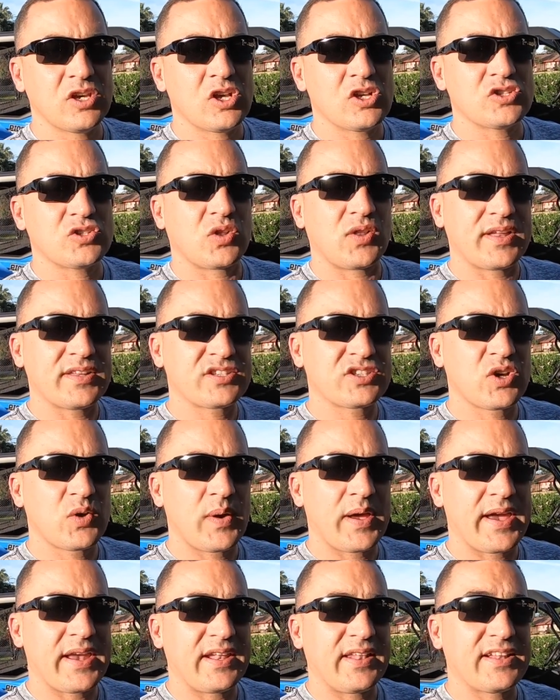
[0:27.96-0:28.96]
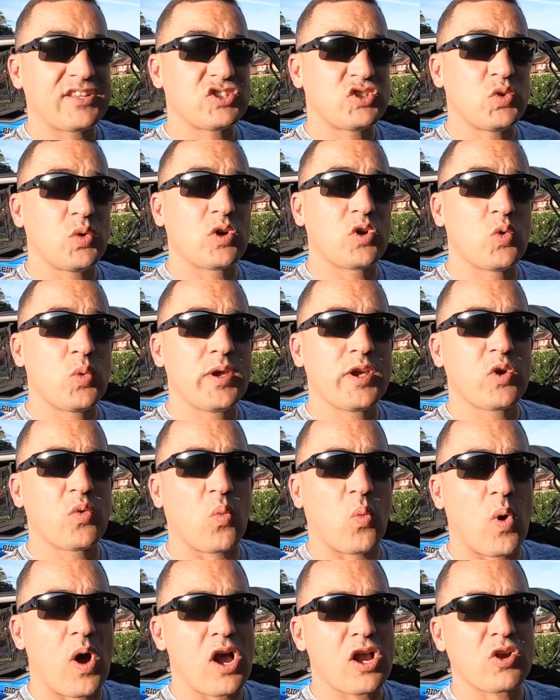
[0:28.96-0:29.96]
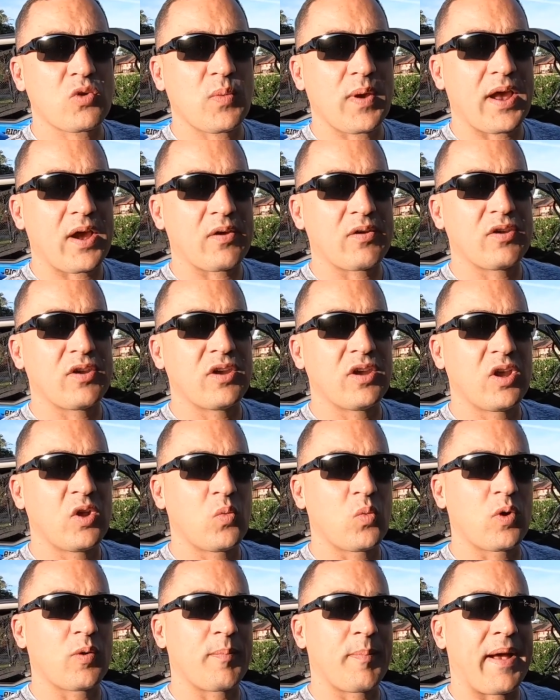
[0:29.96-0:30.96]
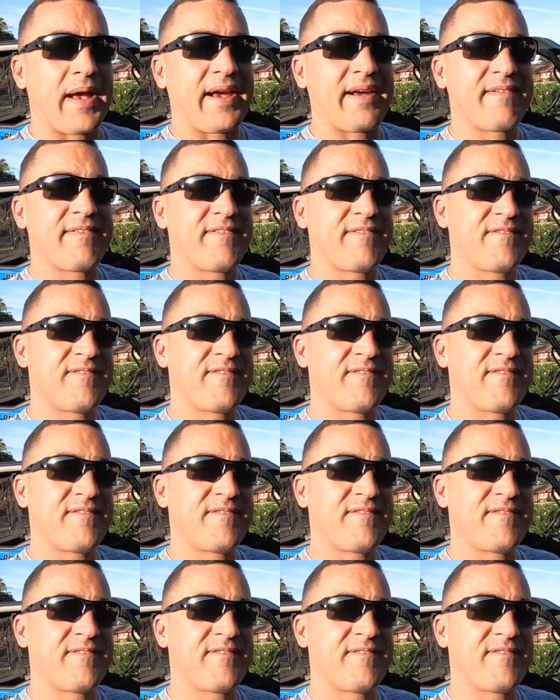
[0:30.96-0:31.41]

So let's go ahead, let's do a quick walk around where my